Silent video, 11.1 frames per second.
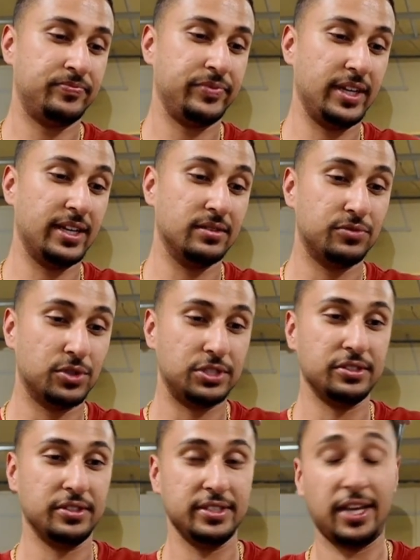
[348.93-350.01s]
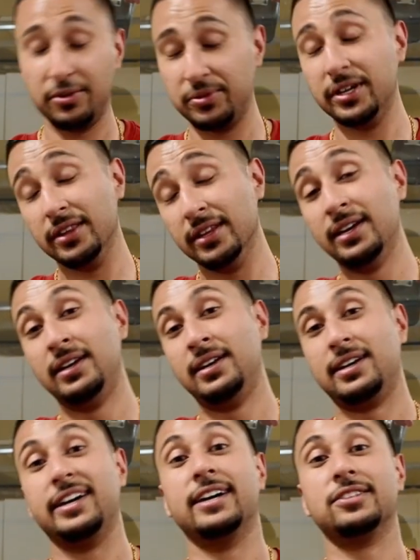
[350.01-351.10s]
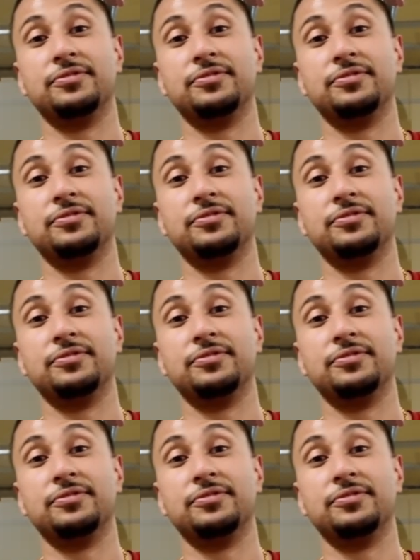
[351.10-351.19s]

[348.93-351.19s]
yeah, unfortunately day one, I had to